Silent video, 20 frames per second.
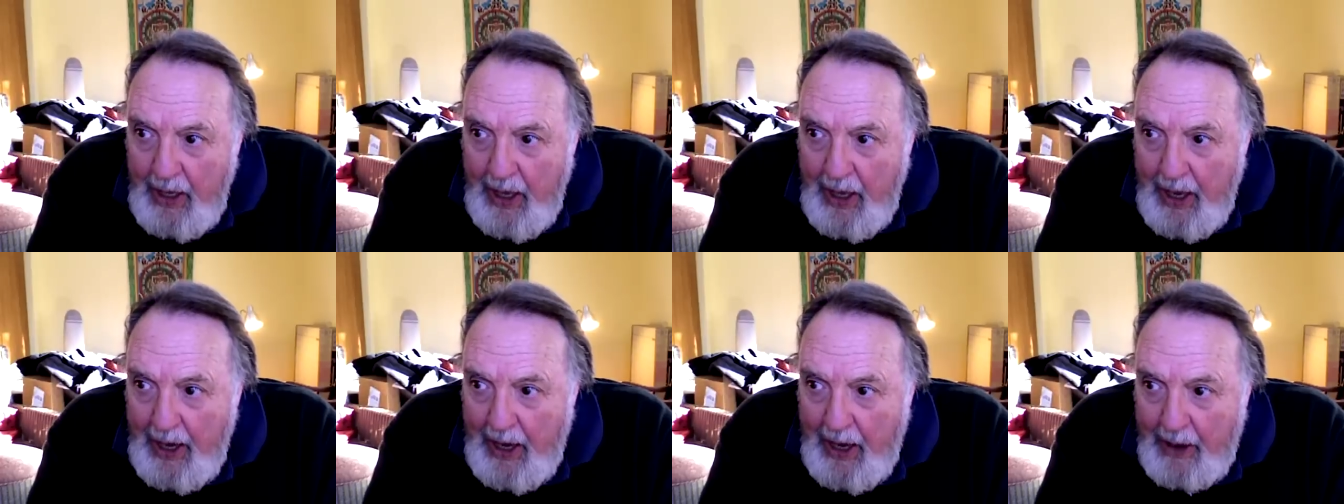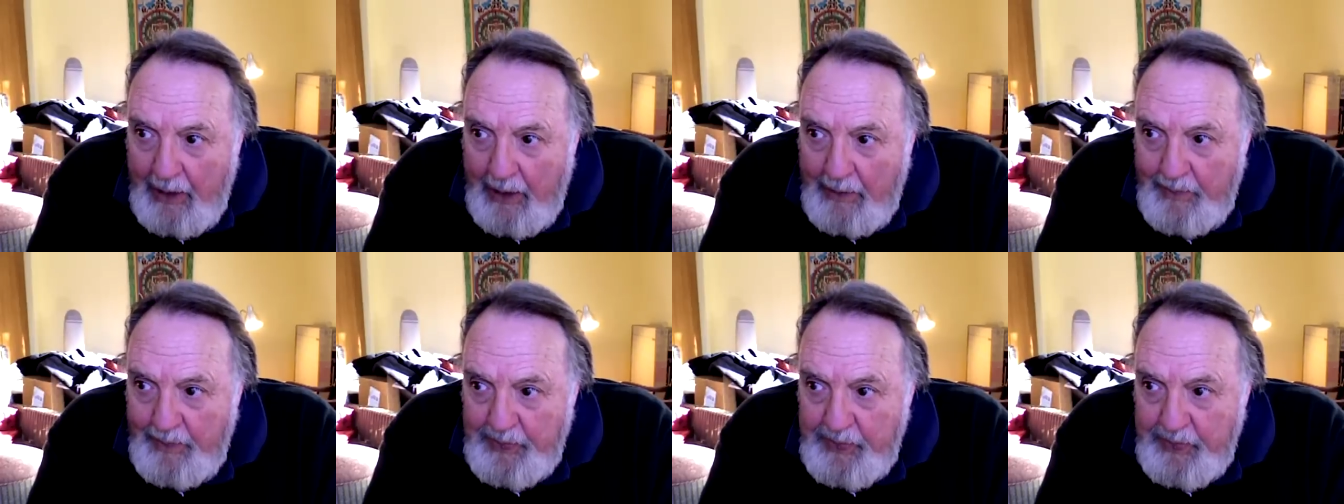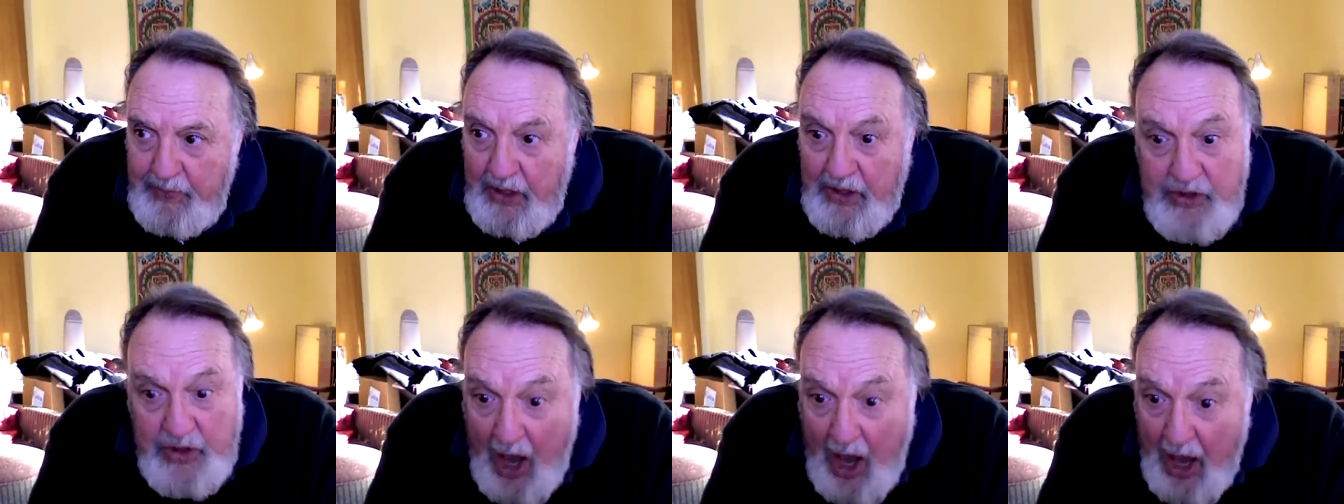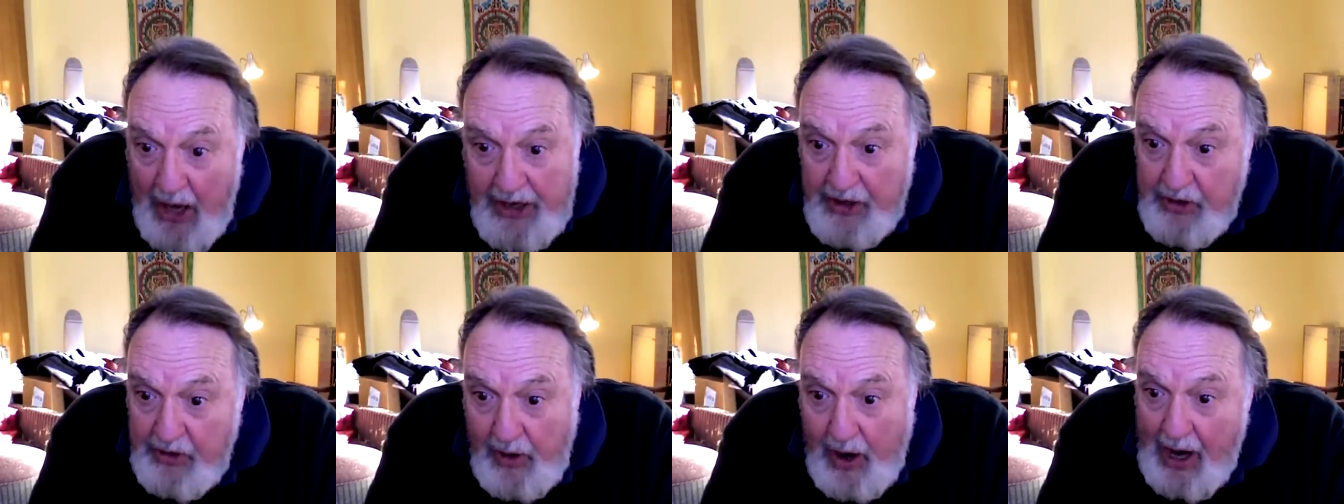And it's not
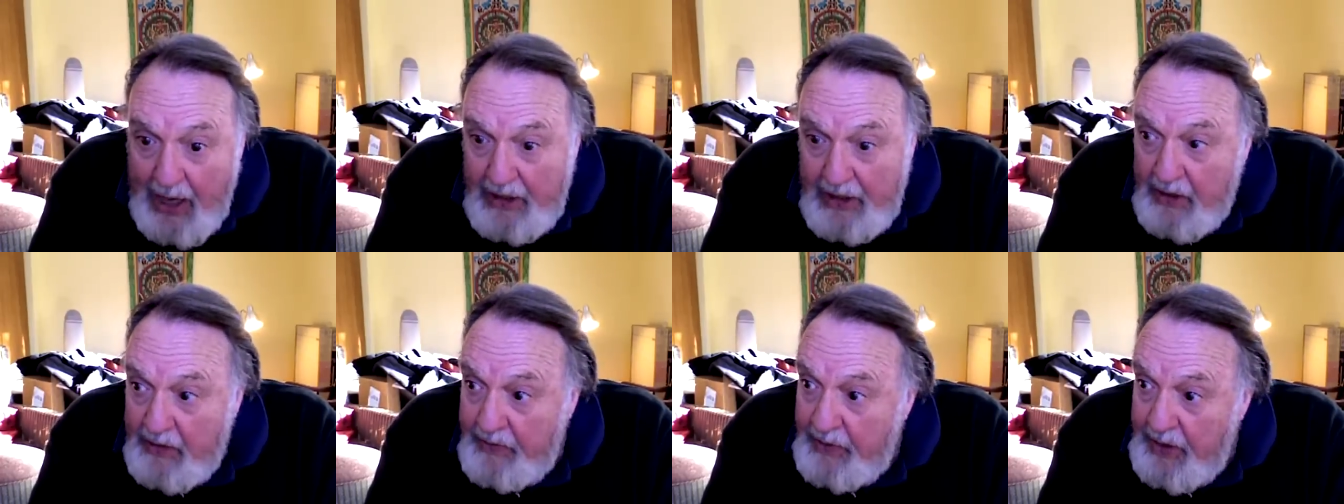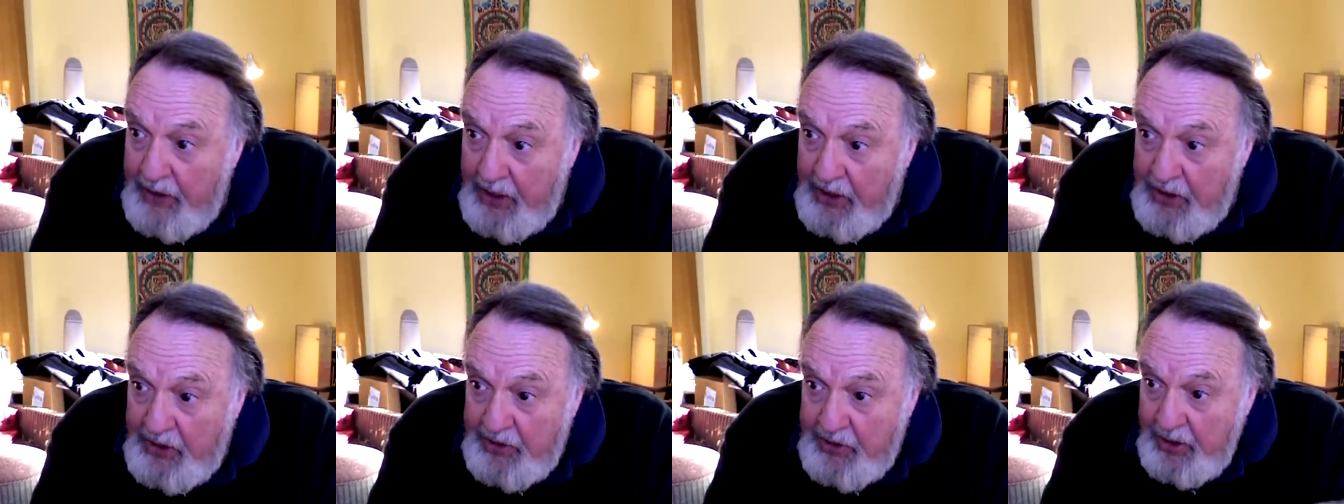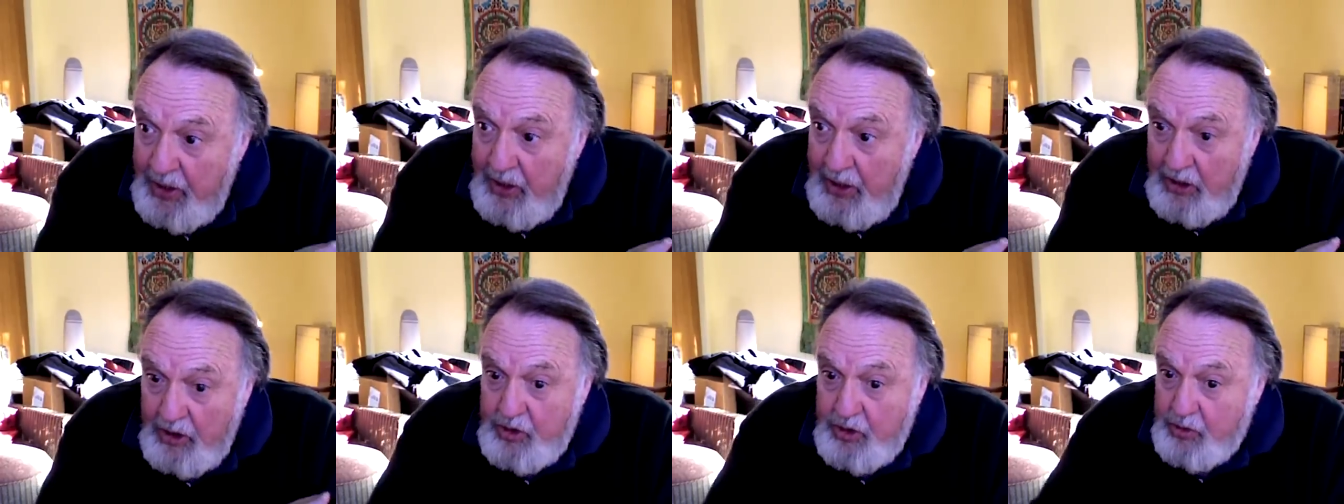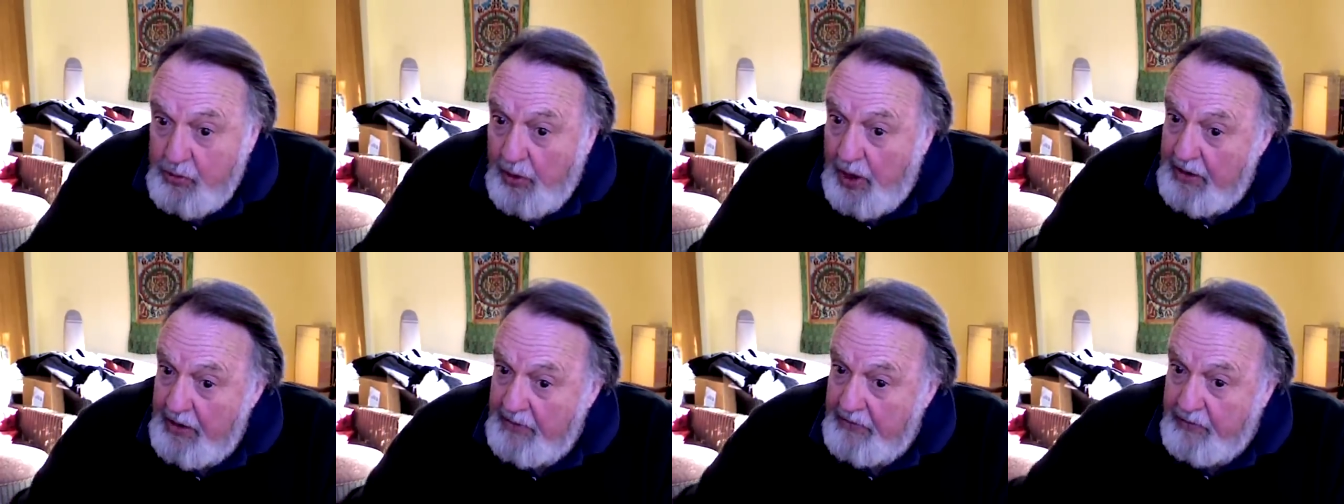interactive, it is
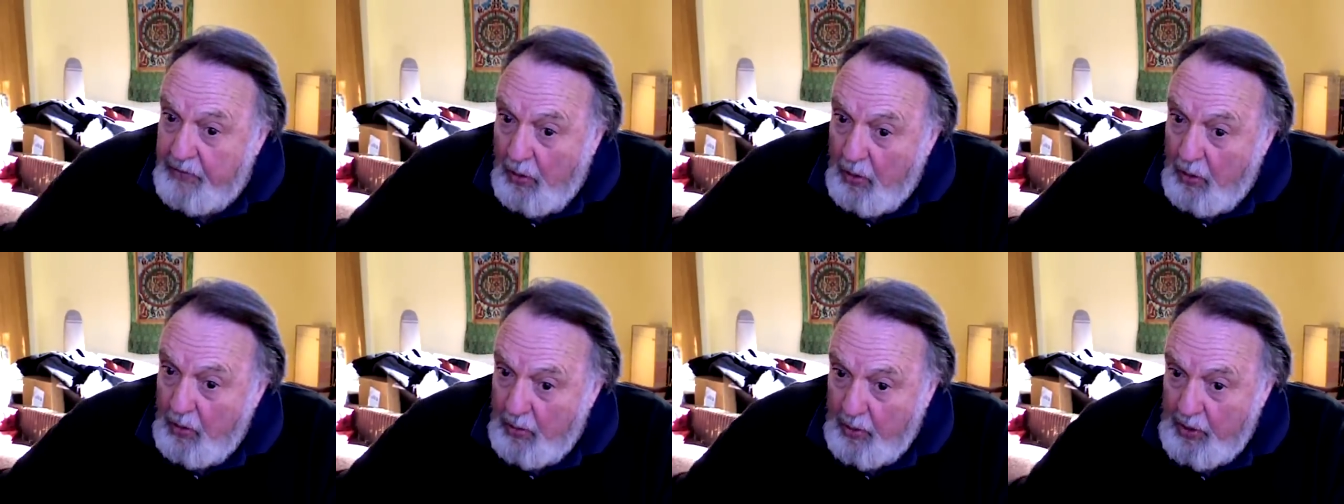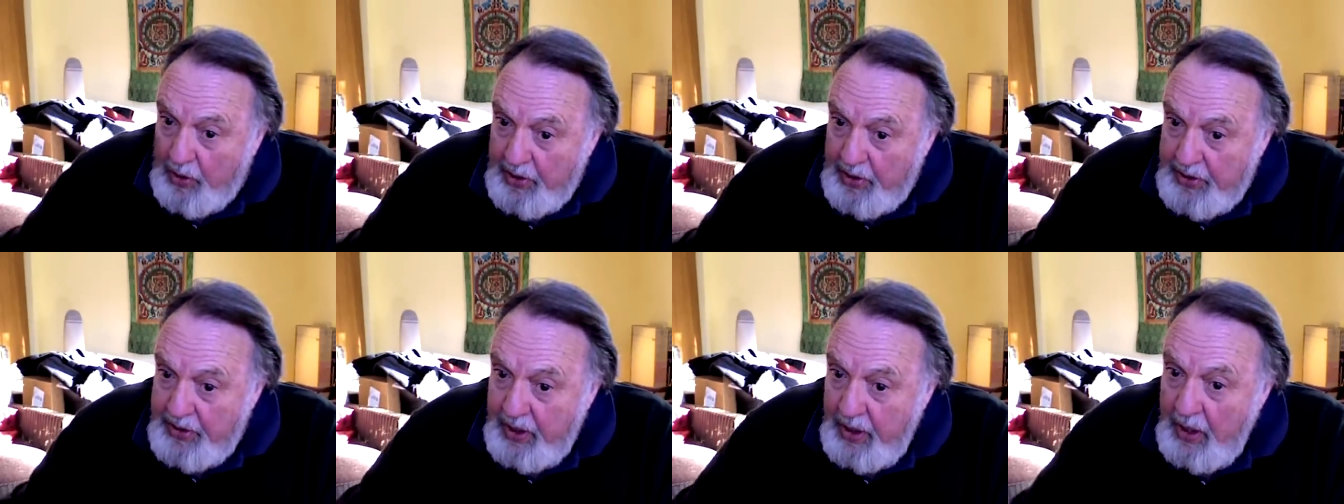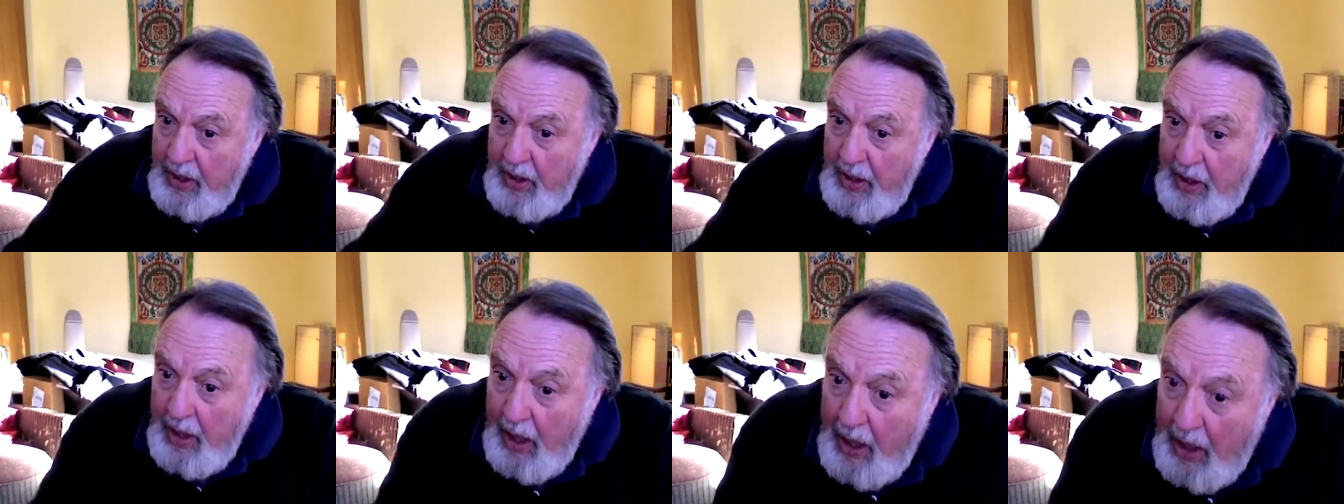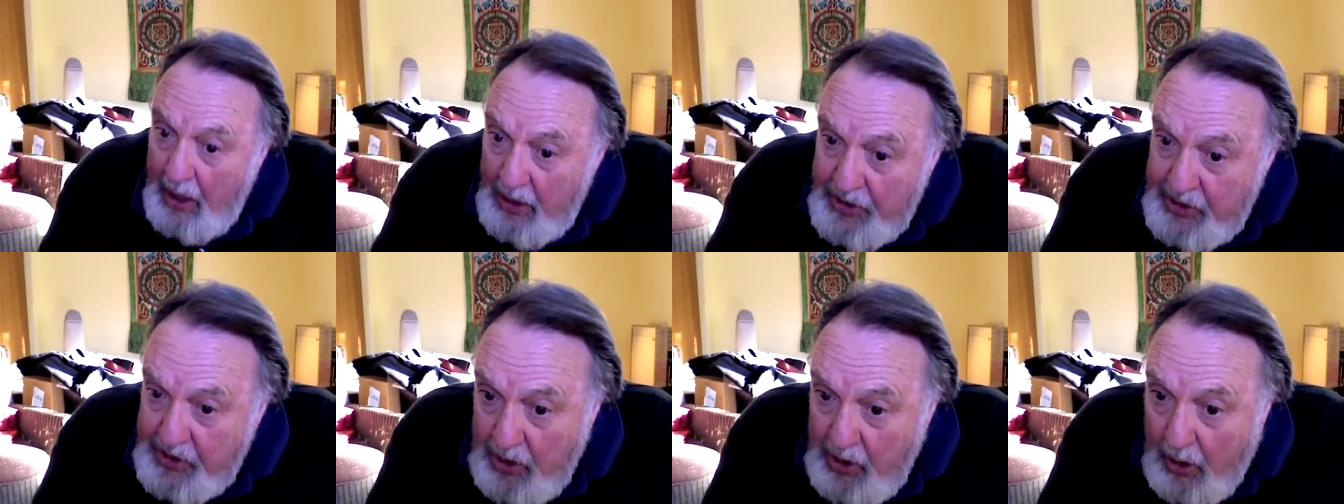straightforward uh,
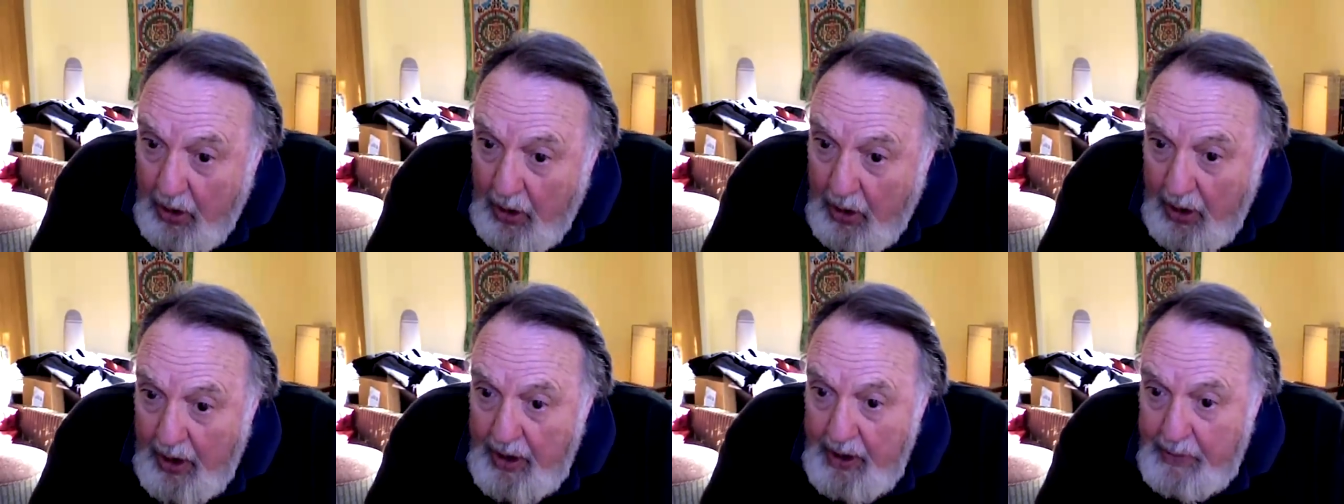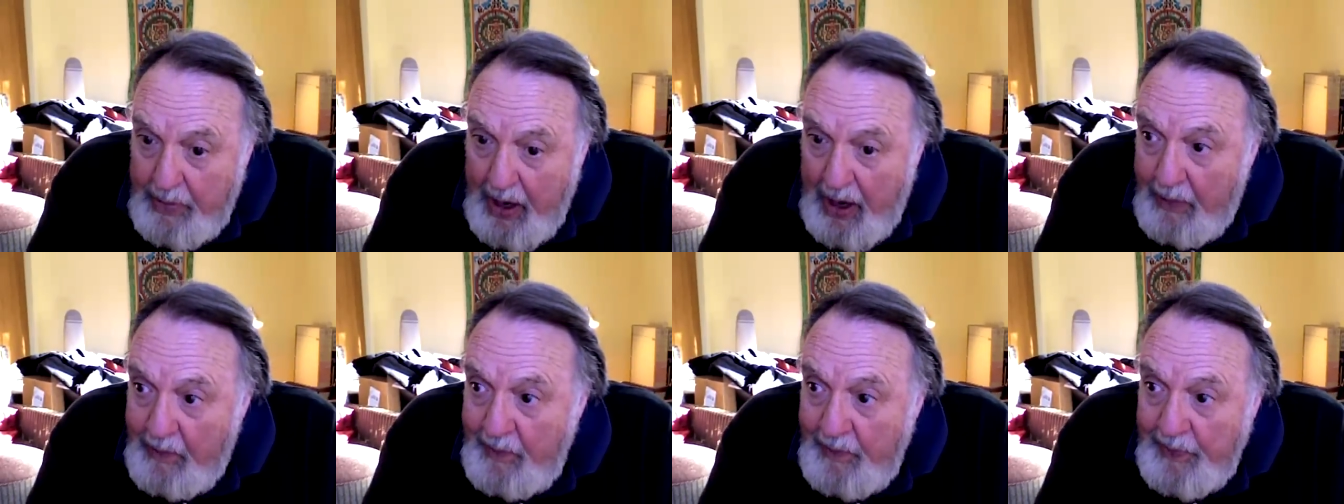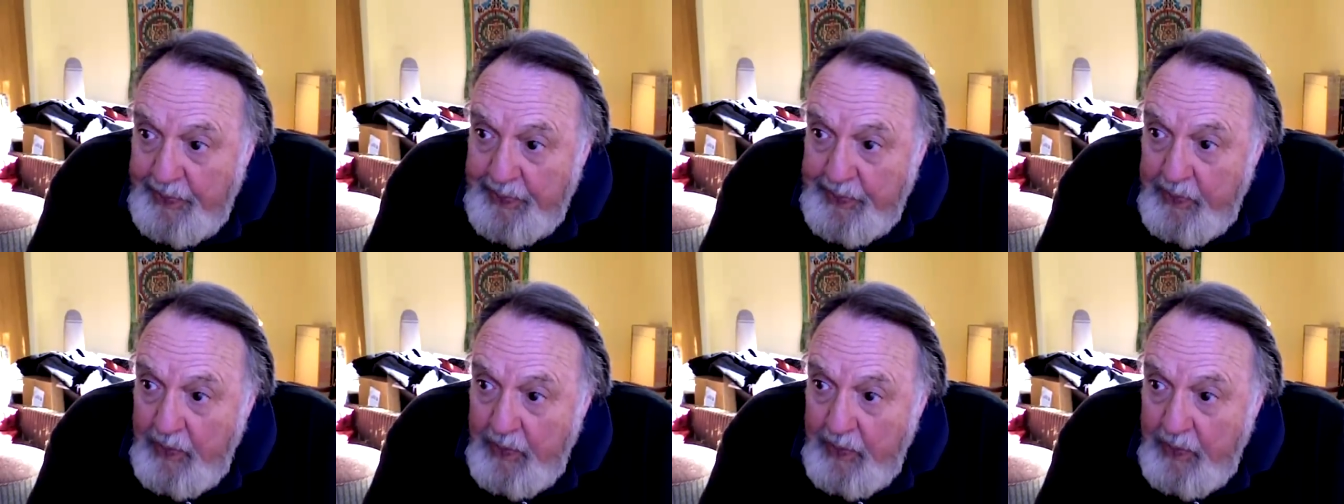story about